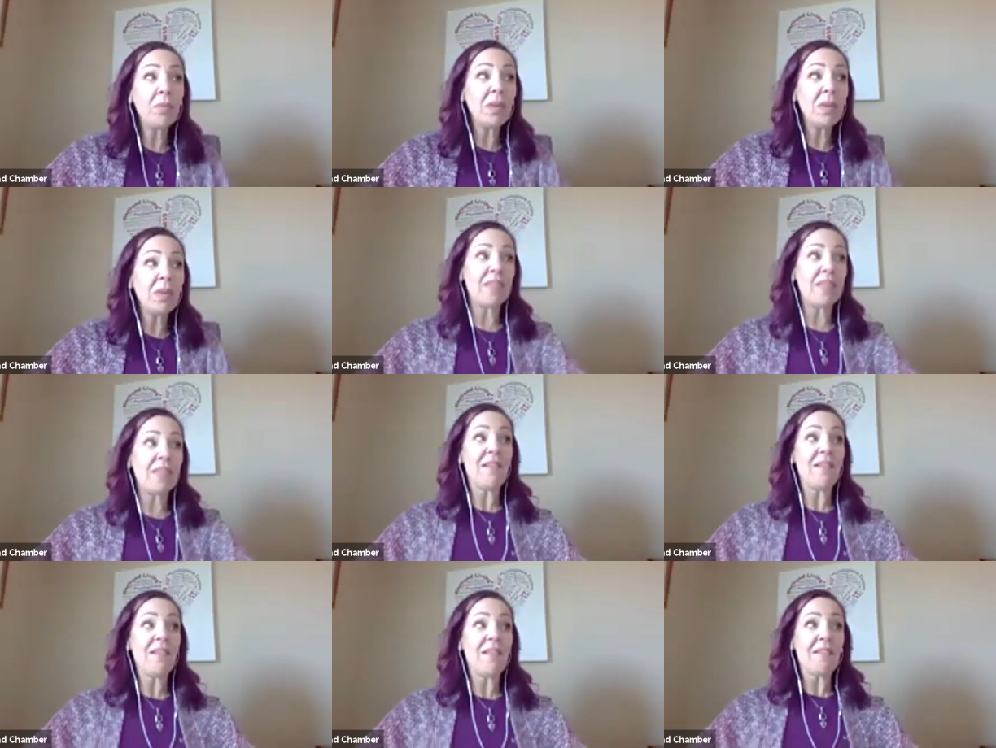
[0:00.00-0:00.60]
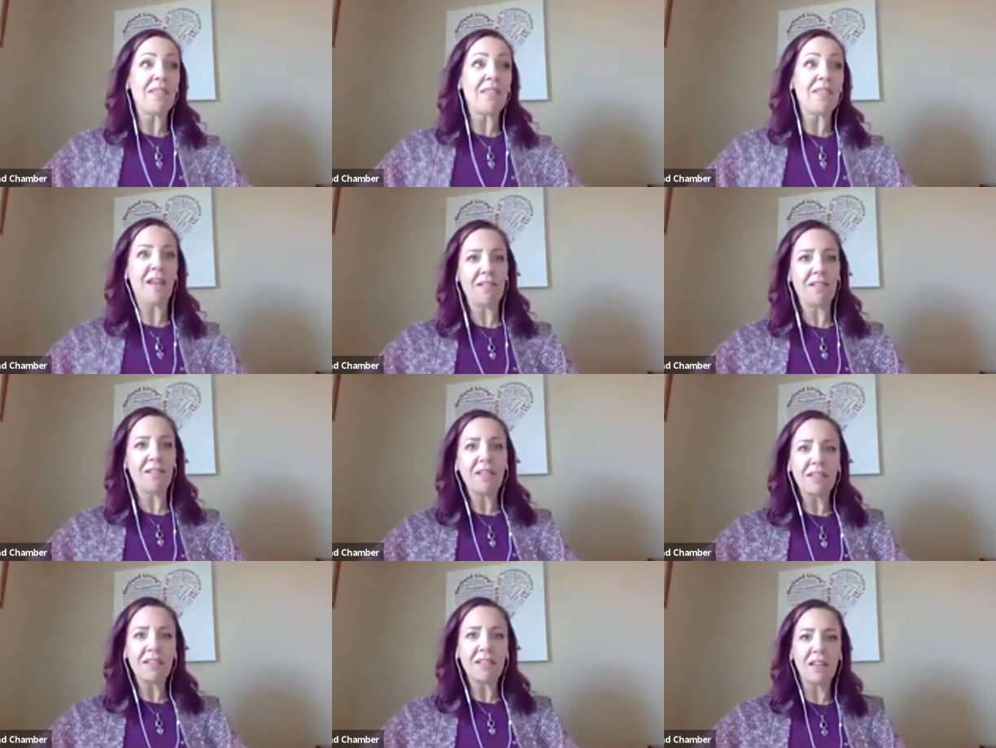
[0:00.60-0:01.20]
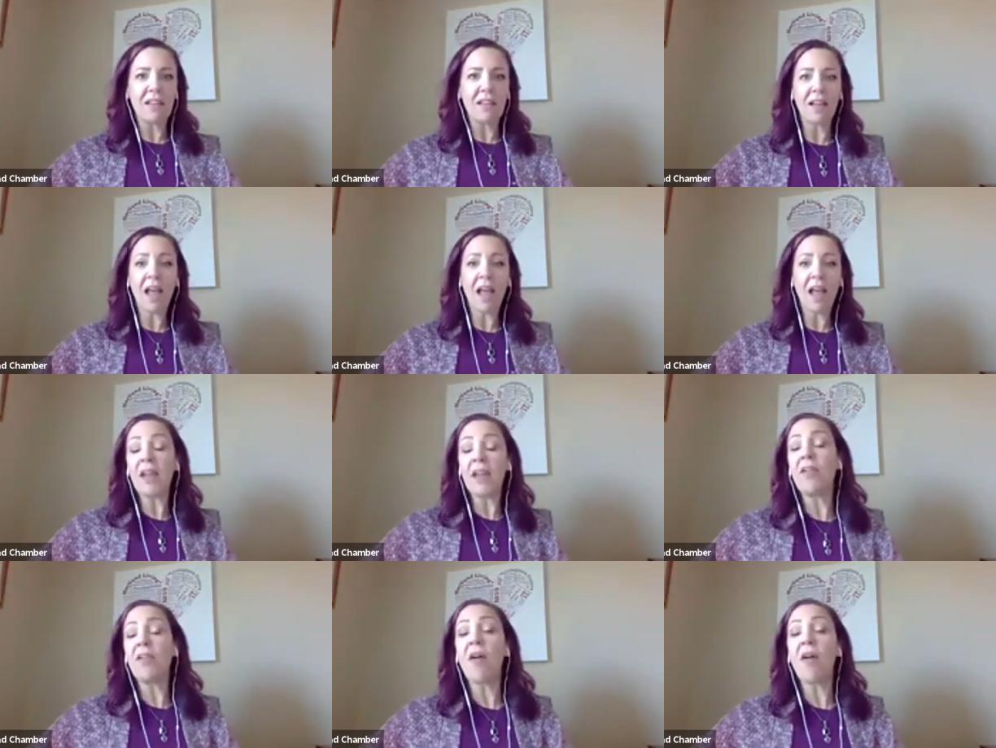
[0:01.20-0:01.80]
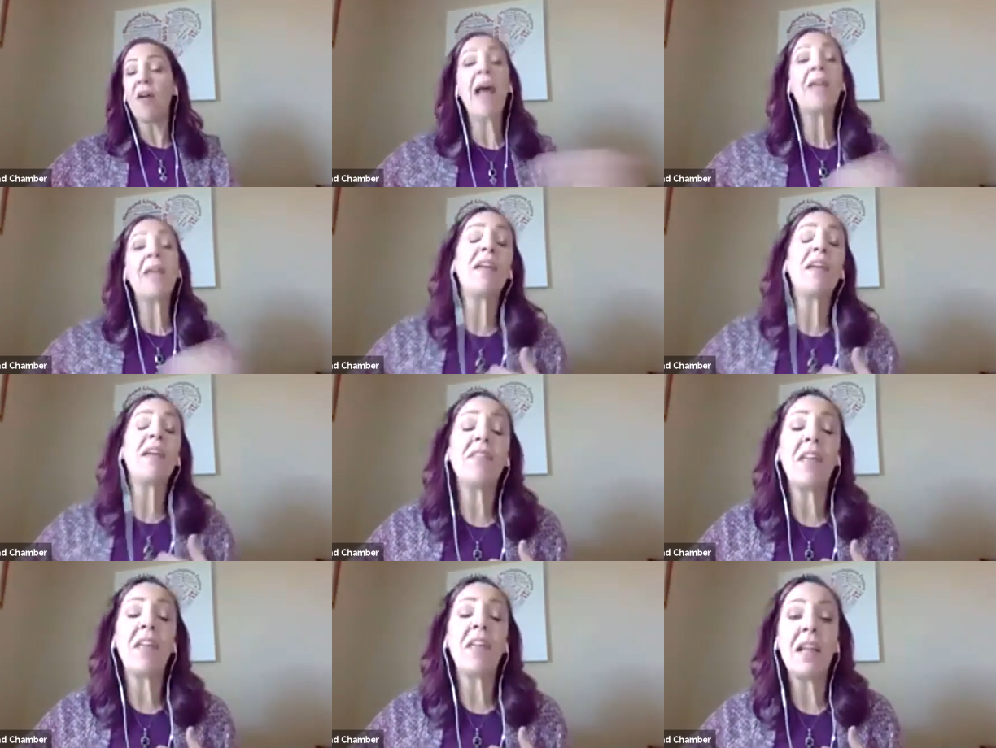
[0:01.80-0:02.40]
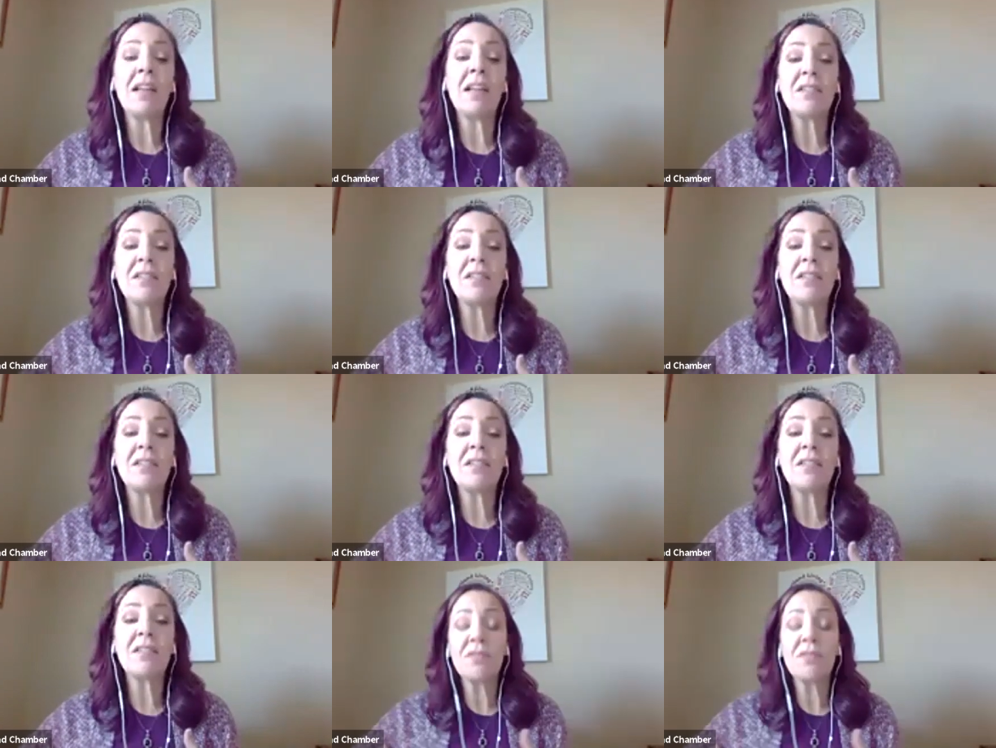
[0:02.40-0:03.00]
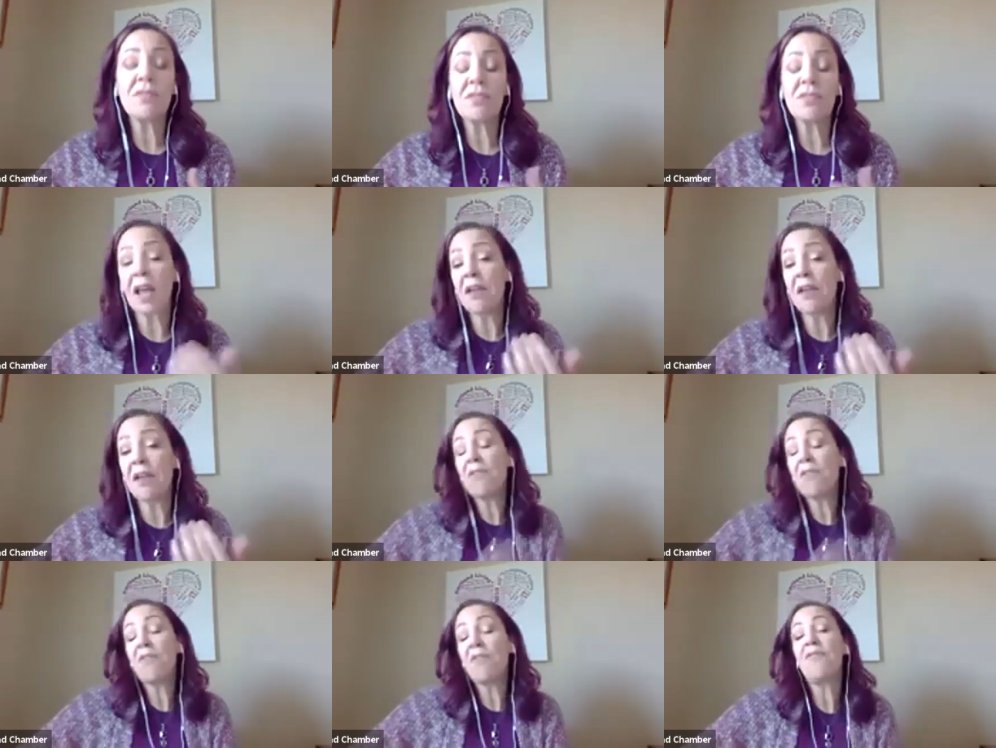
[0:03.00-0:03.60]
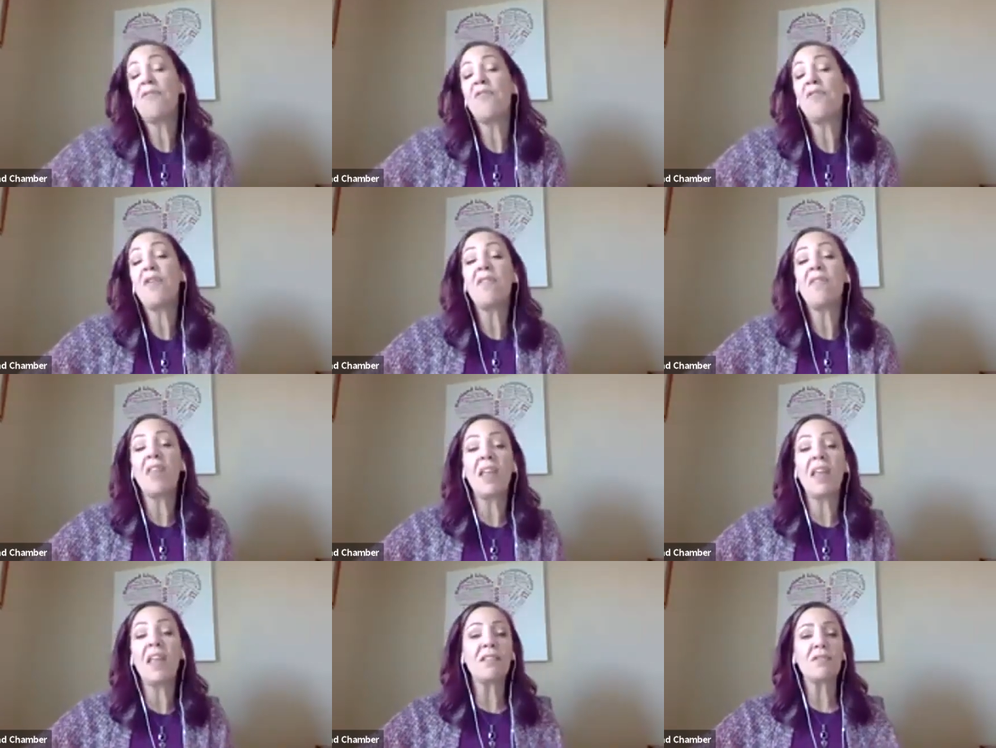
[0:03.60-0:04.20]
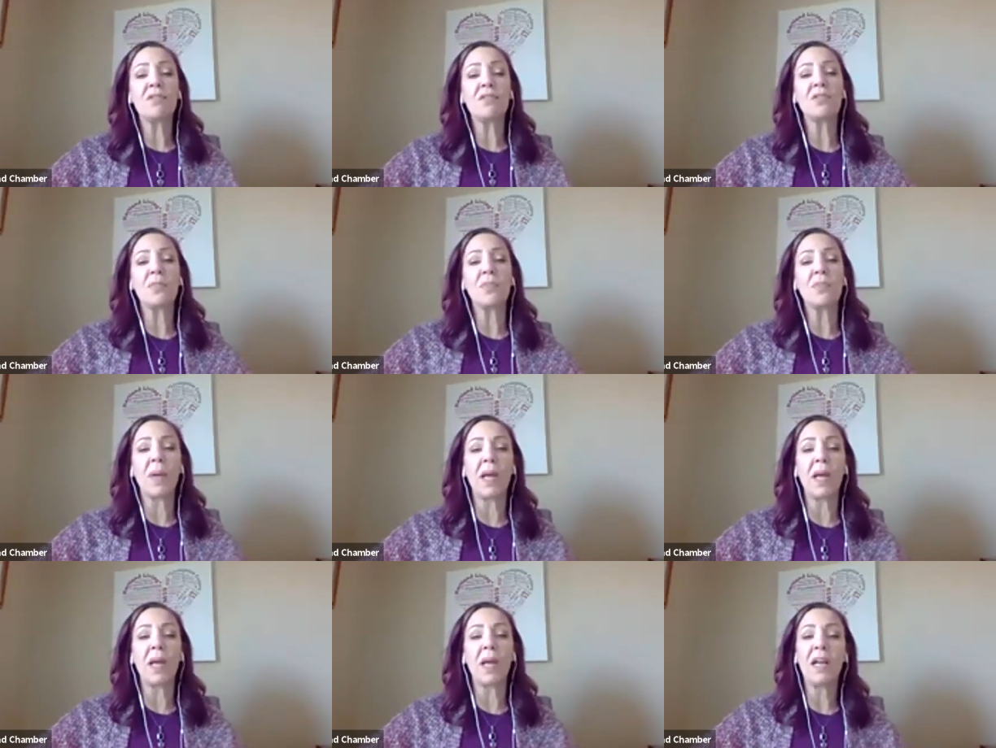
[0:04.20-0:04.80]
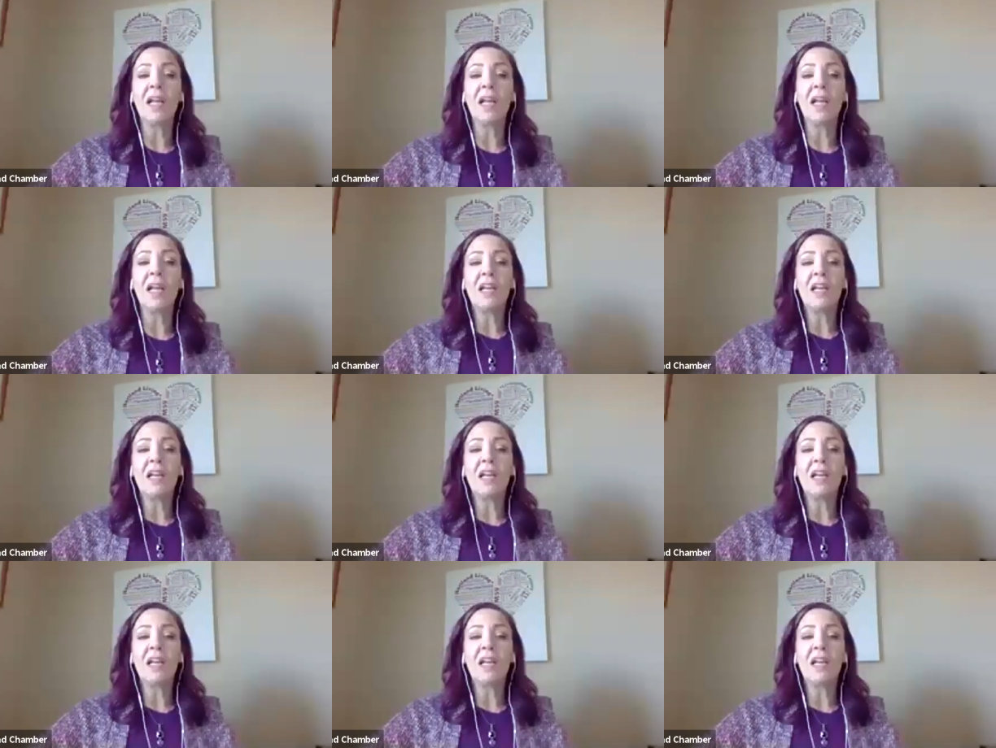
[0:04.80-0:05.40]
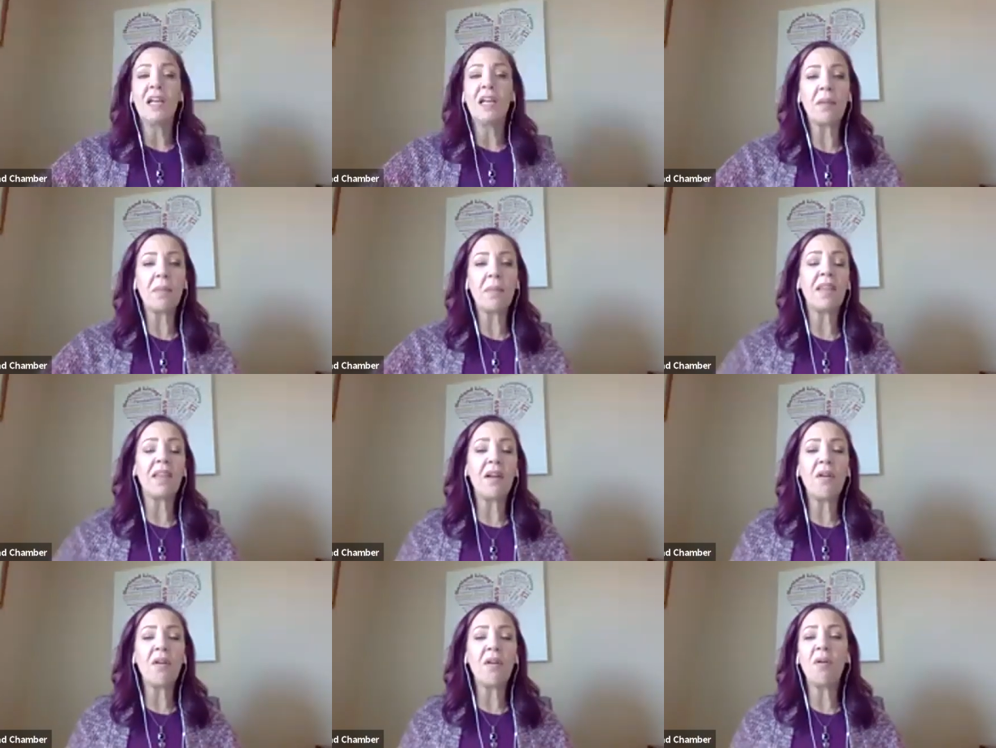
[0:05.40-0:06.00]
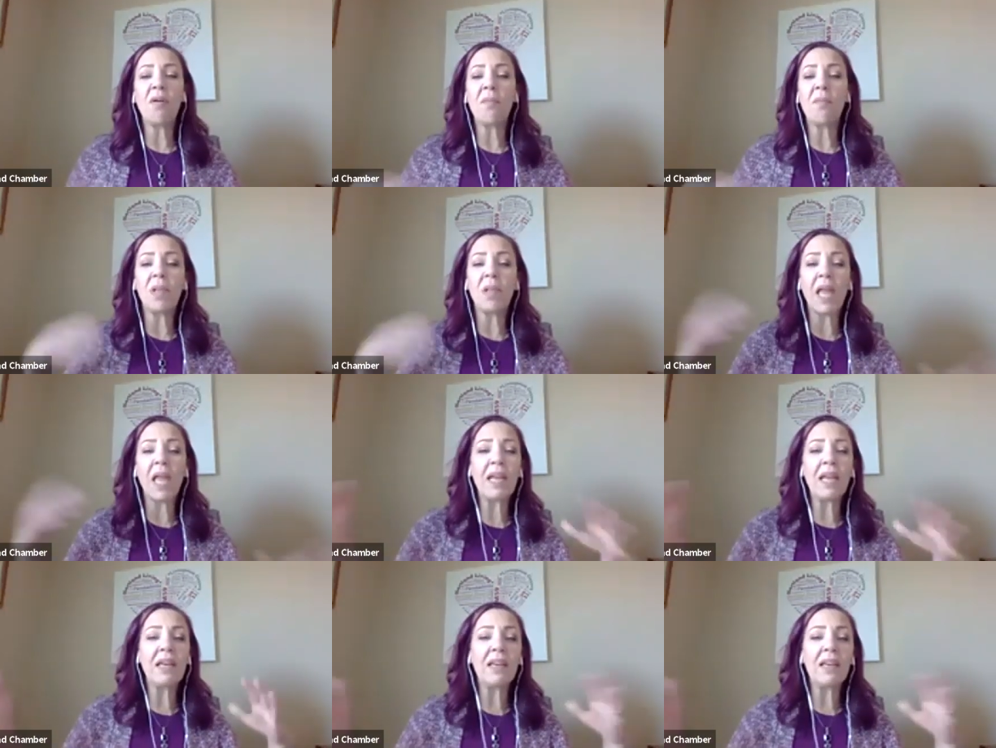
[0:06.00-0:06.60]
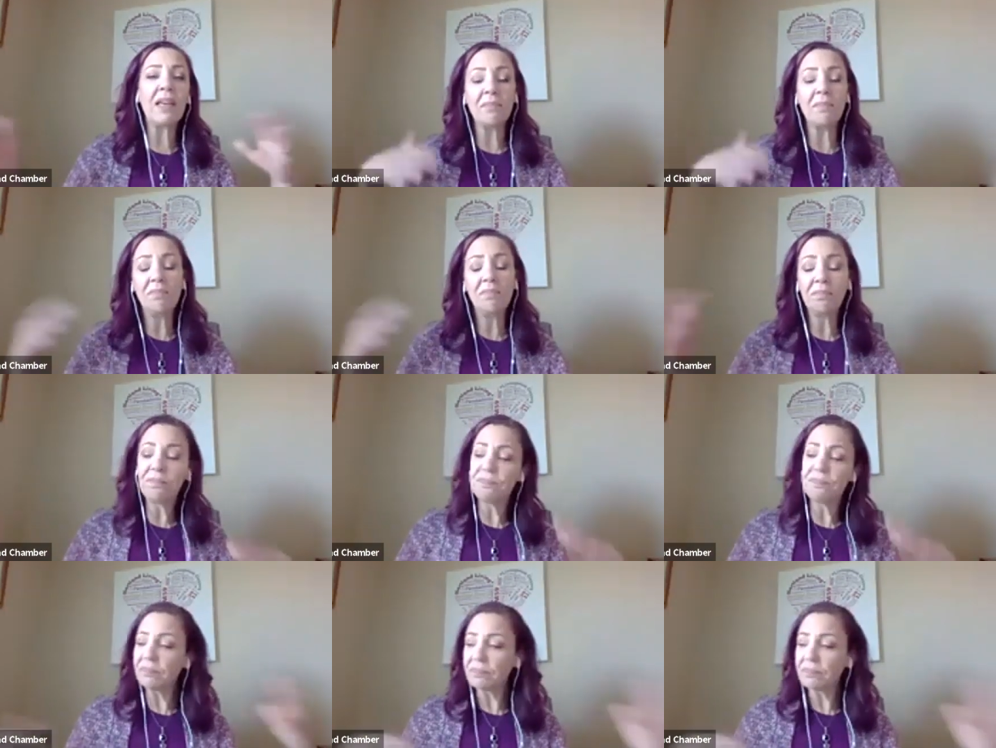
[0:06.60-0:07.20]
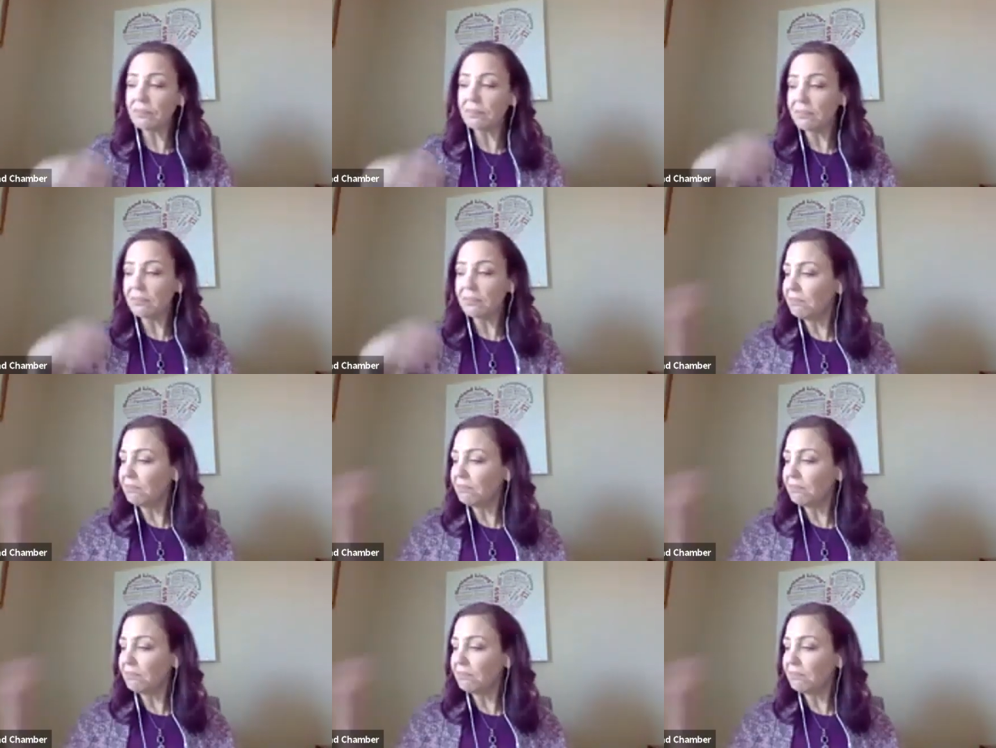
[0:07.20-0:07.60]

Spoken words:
what do we think that looks like? I don't have the answers. I don't know if you have the answers, but we're talking about that whole blended,